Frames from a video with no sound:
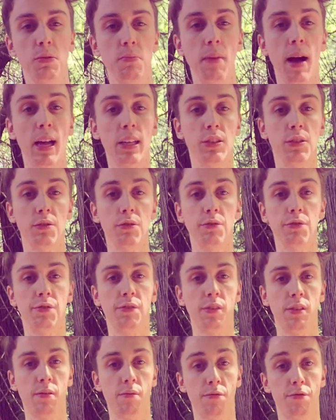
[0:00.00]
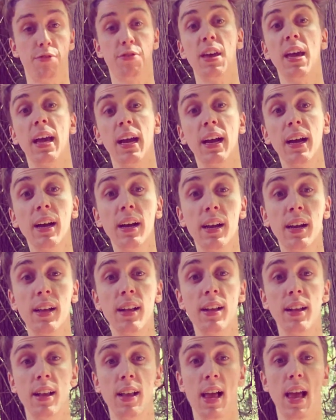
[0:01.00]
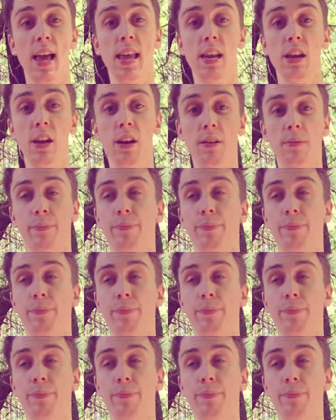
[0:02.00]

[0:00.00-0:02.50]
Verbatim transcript: massive thing, and it